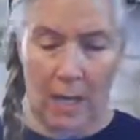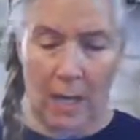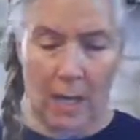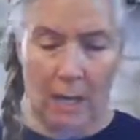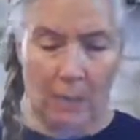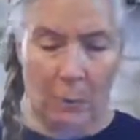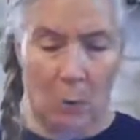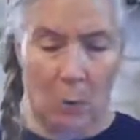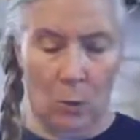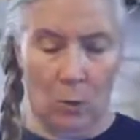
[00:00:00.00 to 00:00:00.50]

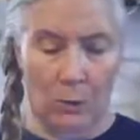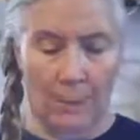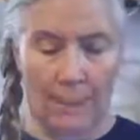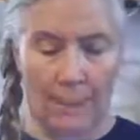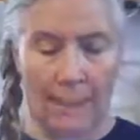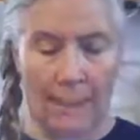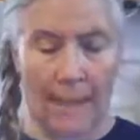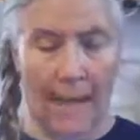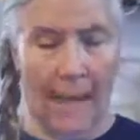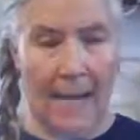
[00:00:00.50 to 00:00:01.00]
I'm holding
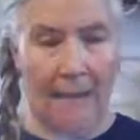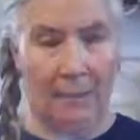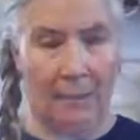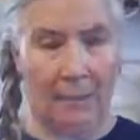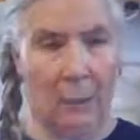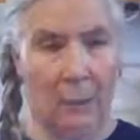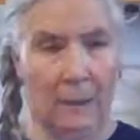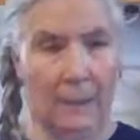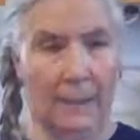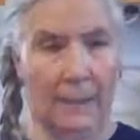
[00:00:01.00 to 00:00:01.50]
an
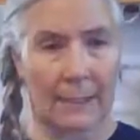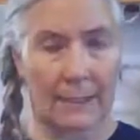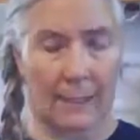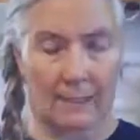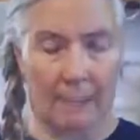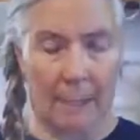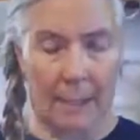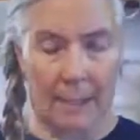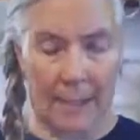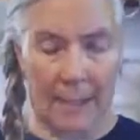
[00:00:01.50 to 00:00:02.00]
amulet
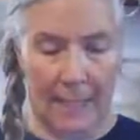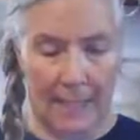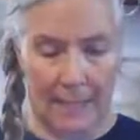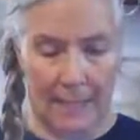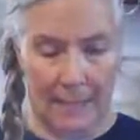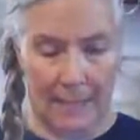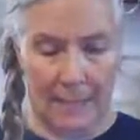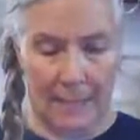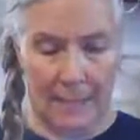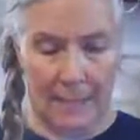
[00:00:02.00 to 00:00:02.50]
in my
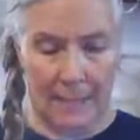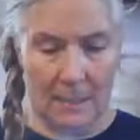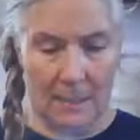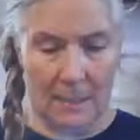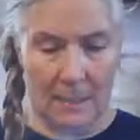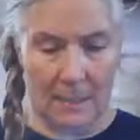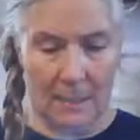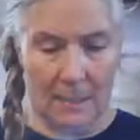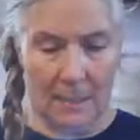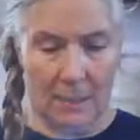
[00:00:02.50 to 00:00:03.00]
hand.
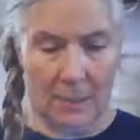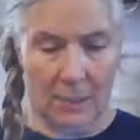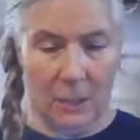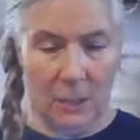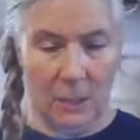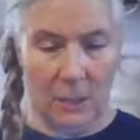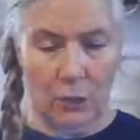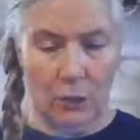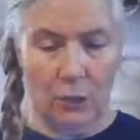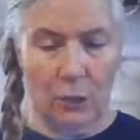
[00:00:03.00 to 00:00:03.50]

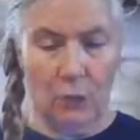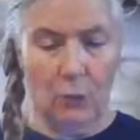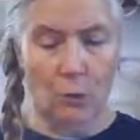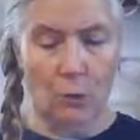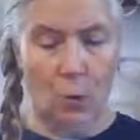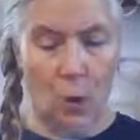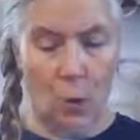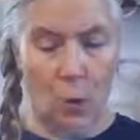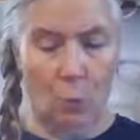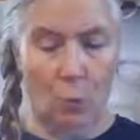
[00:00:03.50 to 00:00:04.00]
Do you
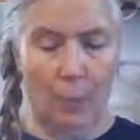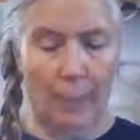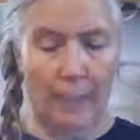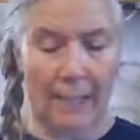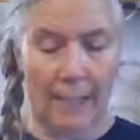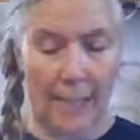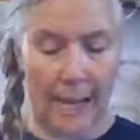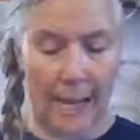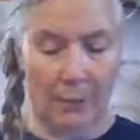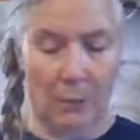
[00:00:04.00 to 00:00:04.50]
know what
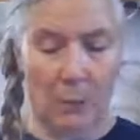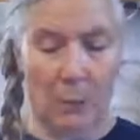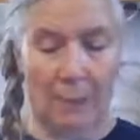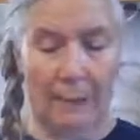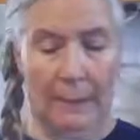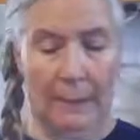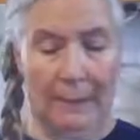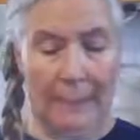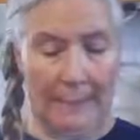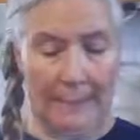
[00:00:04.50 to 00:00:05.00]
an
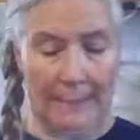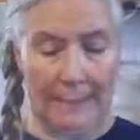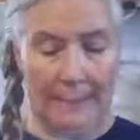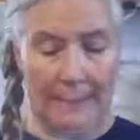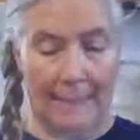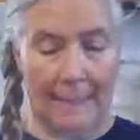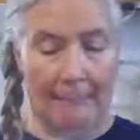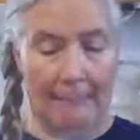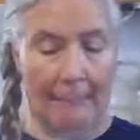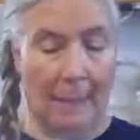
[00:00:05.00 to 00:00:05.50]
amulet
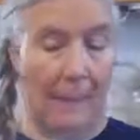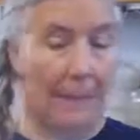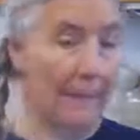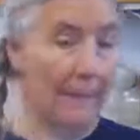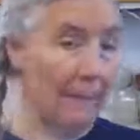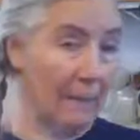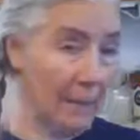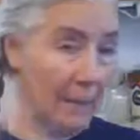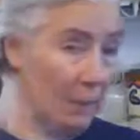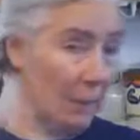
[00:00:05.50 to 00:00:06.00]
is? I
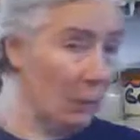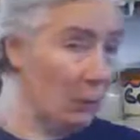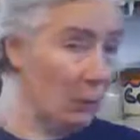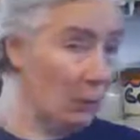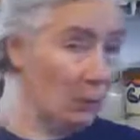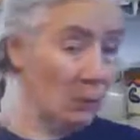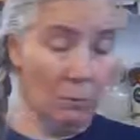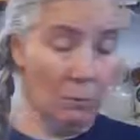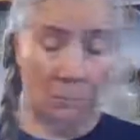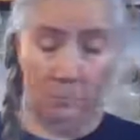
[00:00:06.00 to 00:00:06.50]
think I
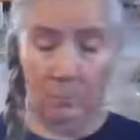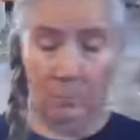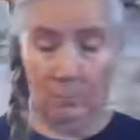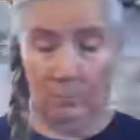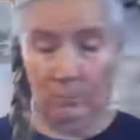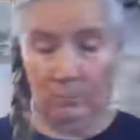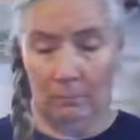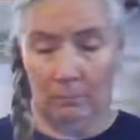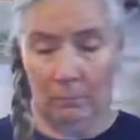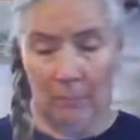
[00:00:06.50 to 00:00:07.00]
do.
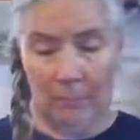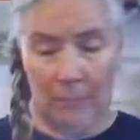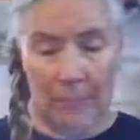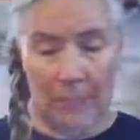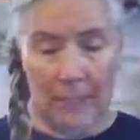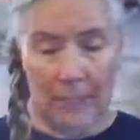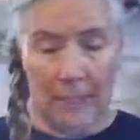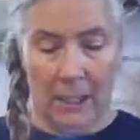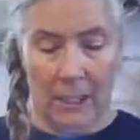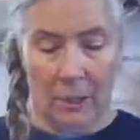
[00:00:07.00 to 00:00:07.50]

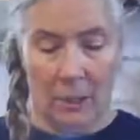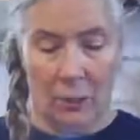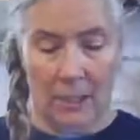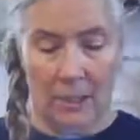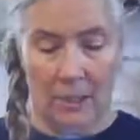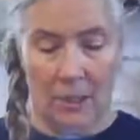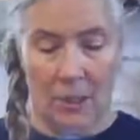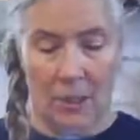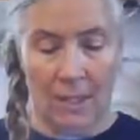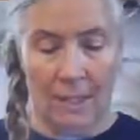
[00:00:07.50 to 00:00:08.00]

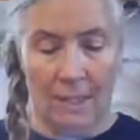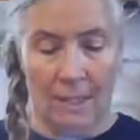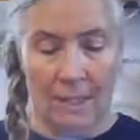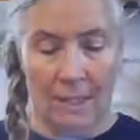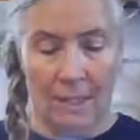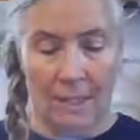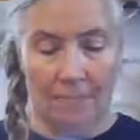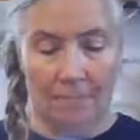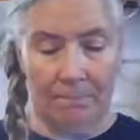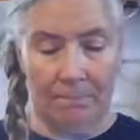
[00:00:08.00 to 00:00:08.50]
Christians,
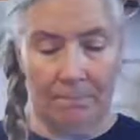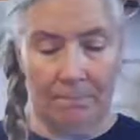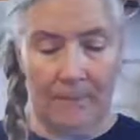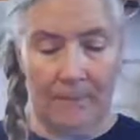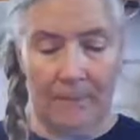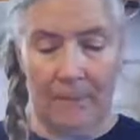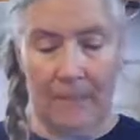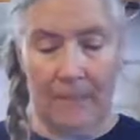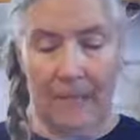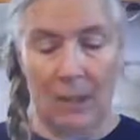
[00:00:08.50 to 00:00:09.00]

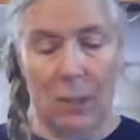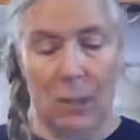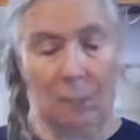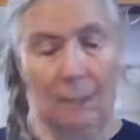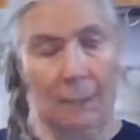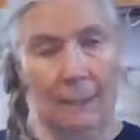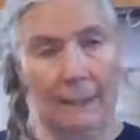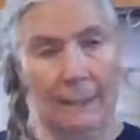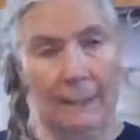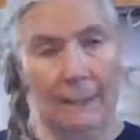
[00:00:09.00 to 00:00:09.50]
they don't
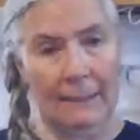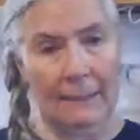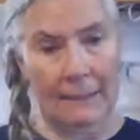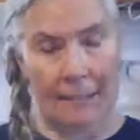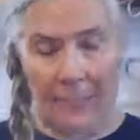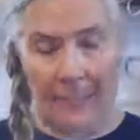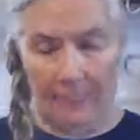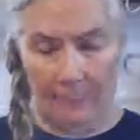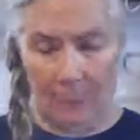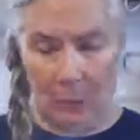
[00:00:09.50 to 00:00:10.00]
believe in
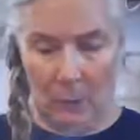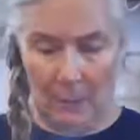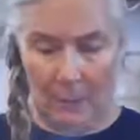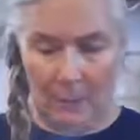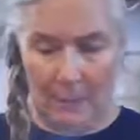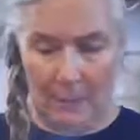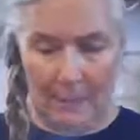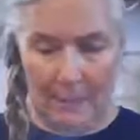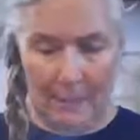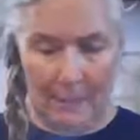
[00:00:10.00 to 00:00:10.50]

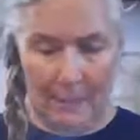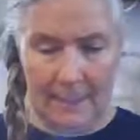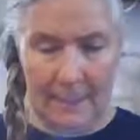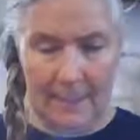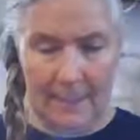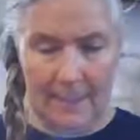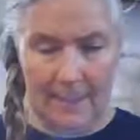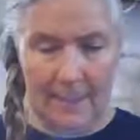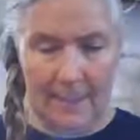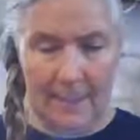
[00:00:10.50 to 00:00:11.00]
amulets.
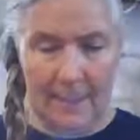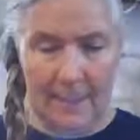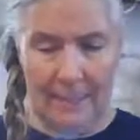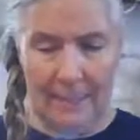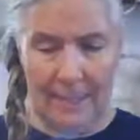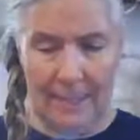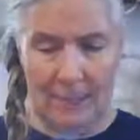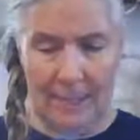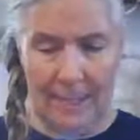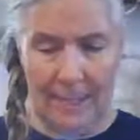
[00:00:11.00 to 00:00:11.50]
They think
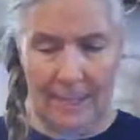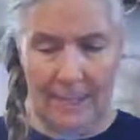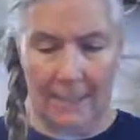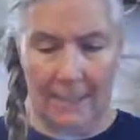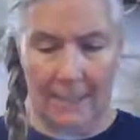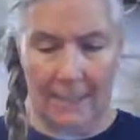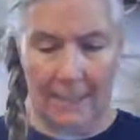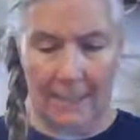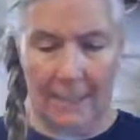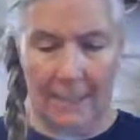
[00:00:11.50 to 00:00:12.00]
they're
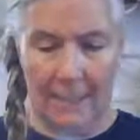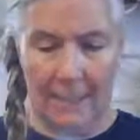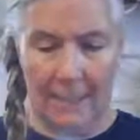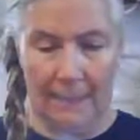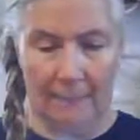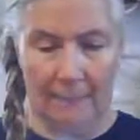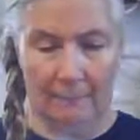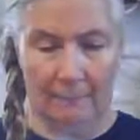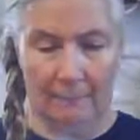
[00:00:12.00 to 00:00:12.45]
anti-God.